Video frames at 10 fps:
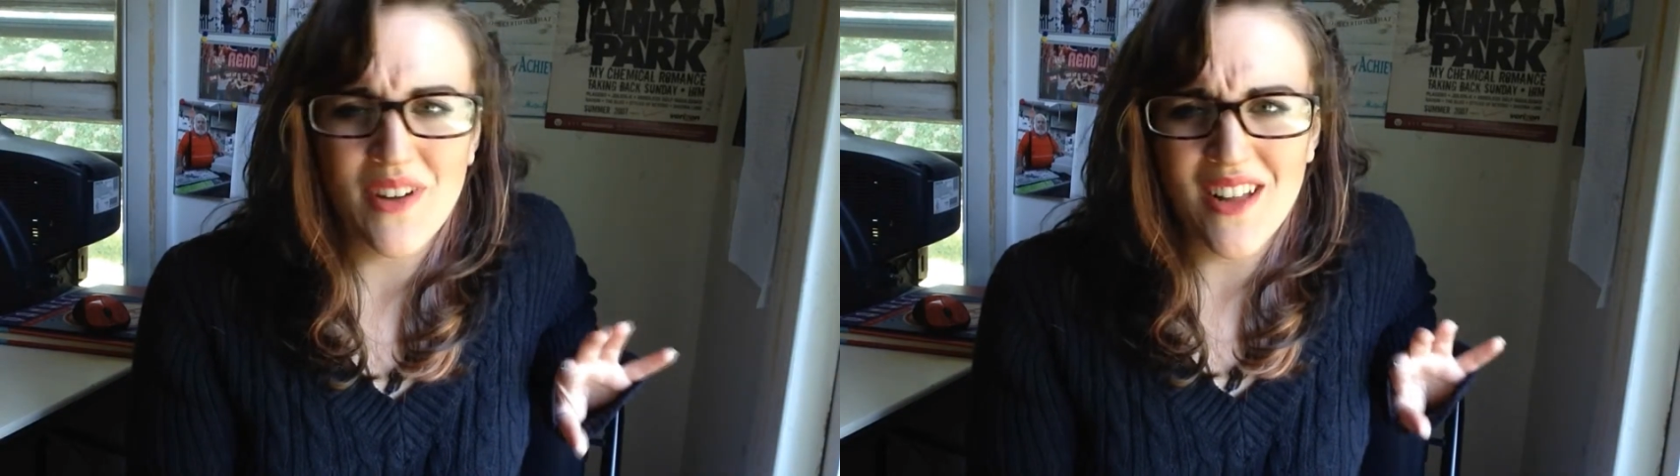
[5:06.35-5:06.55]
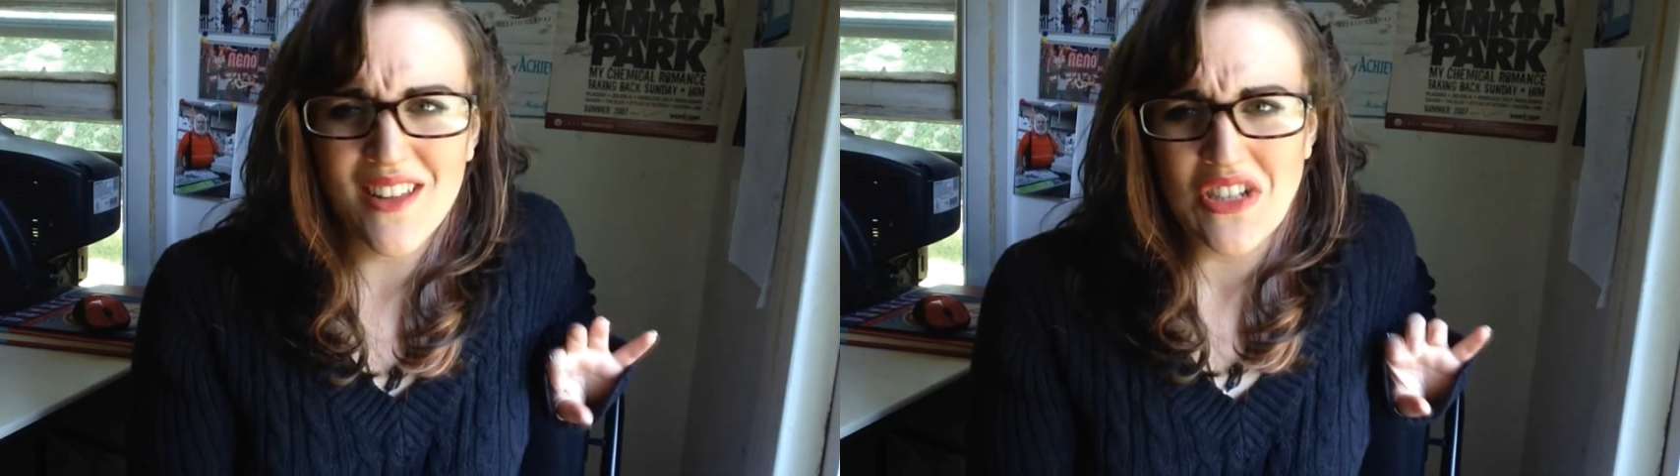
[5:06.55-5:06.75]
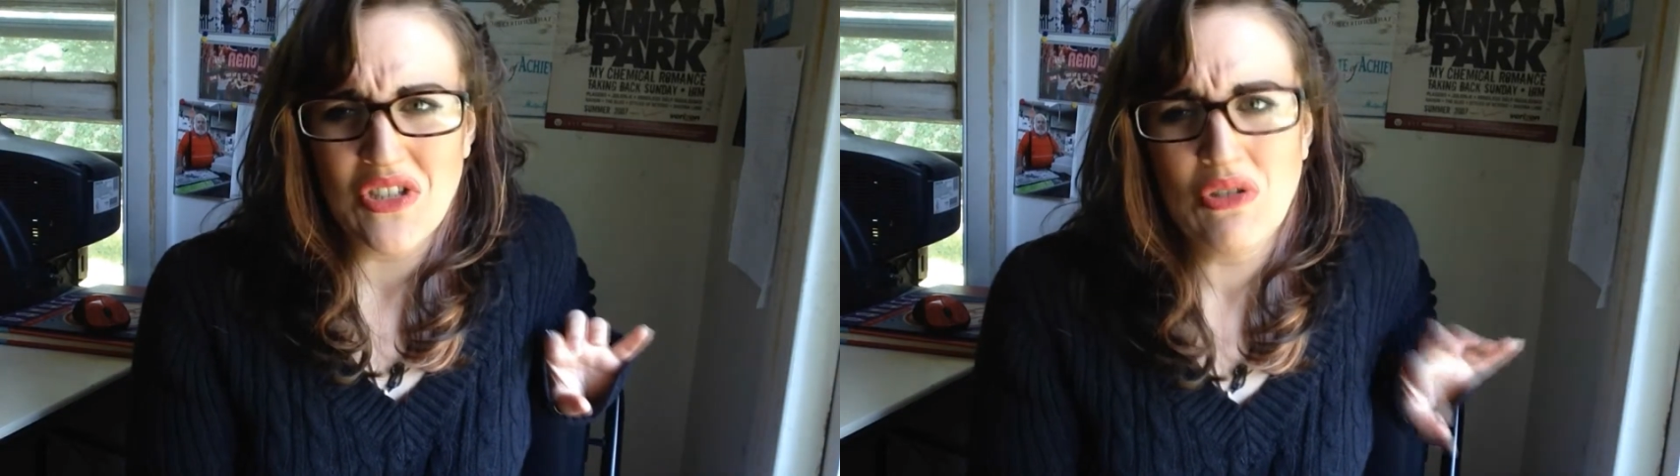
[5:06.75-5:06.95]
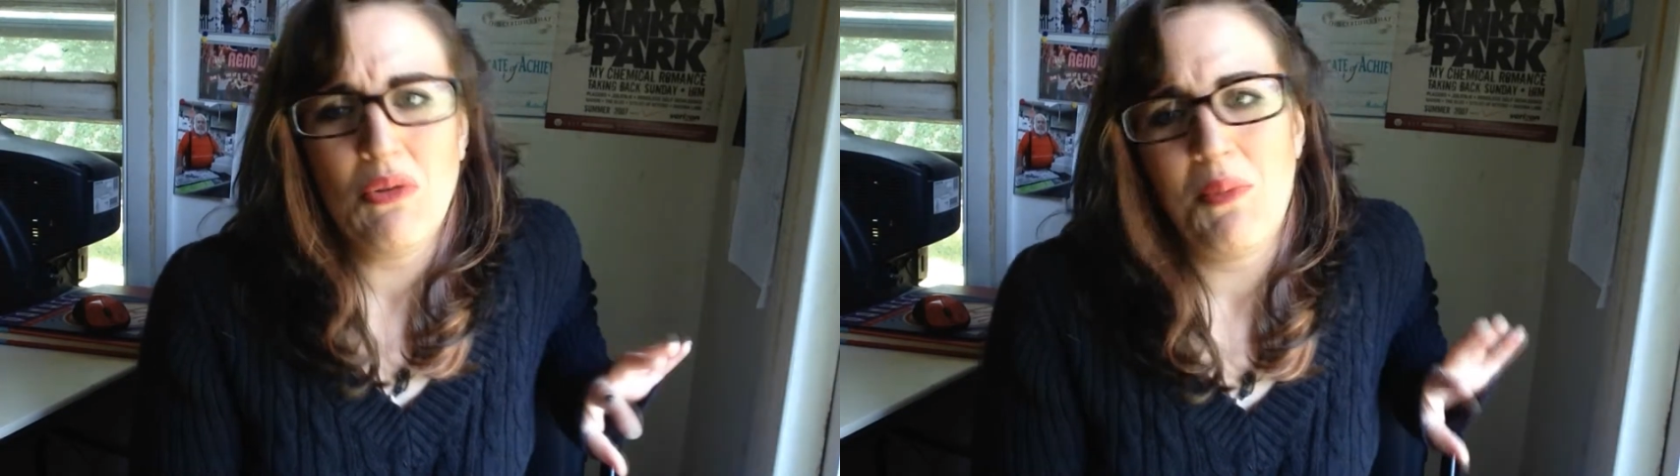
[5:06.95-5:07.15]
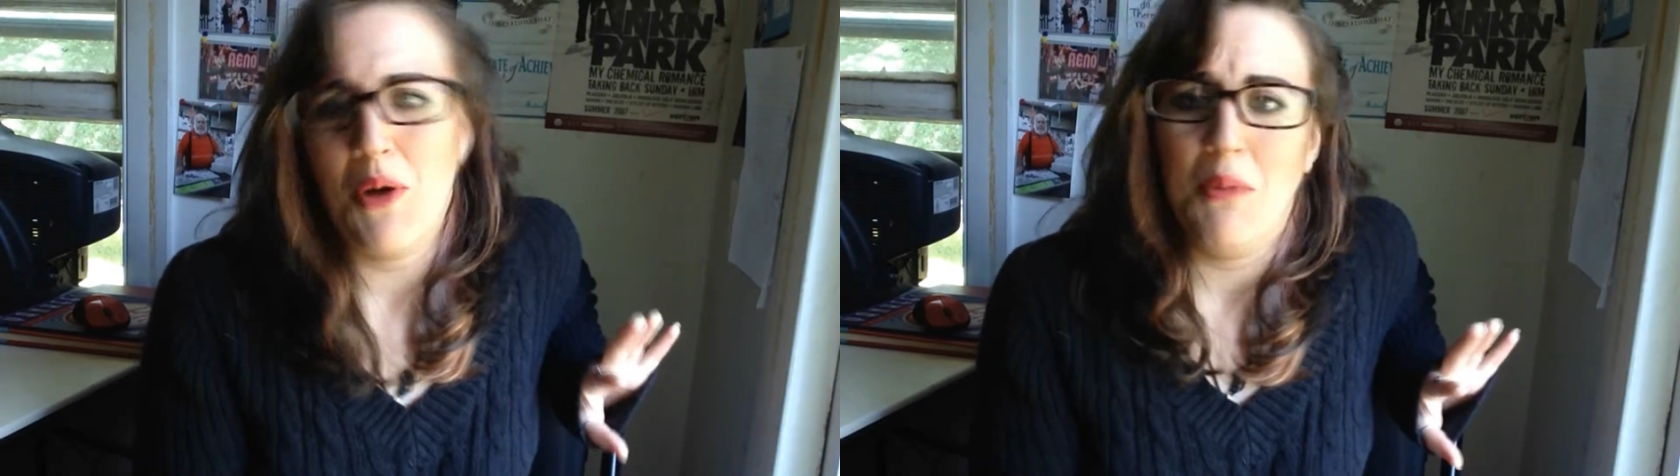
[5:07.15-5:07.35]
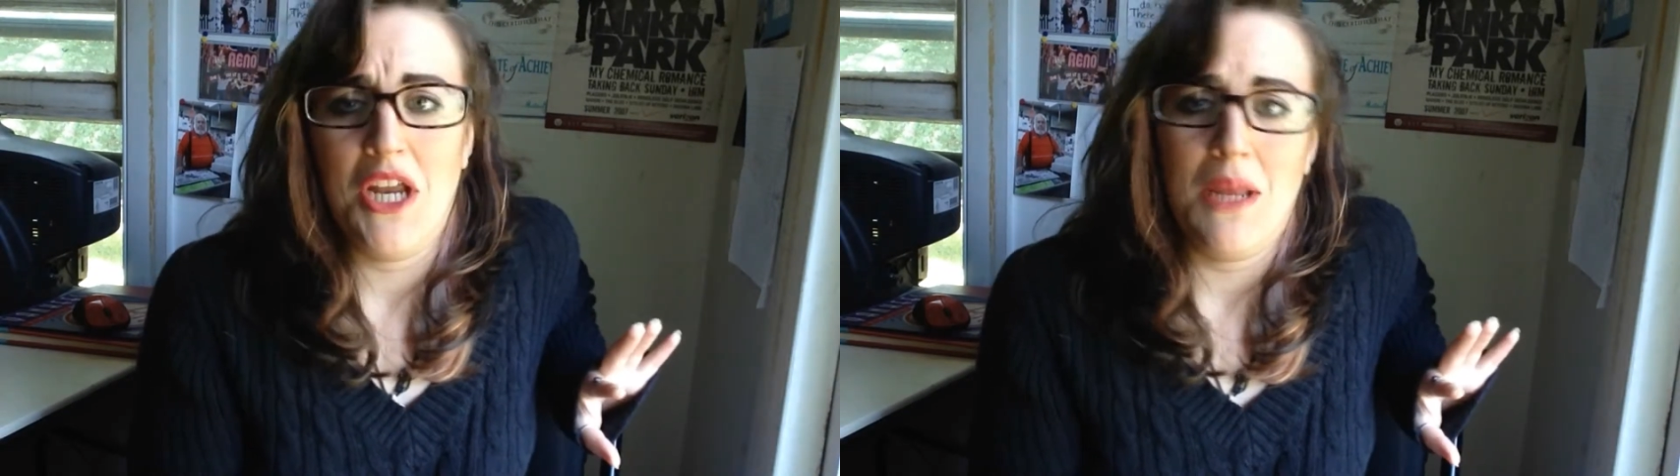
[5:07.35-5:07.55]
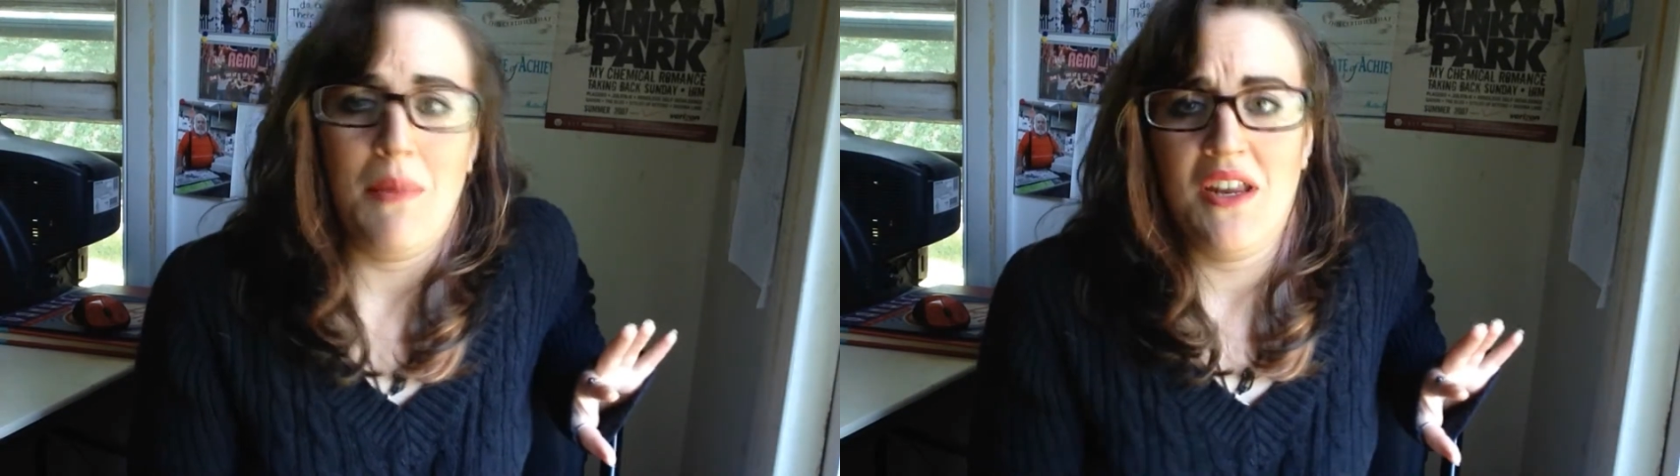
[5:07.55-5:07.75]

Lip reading: like super buddy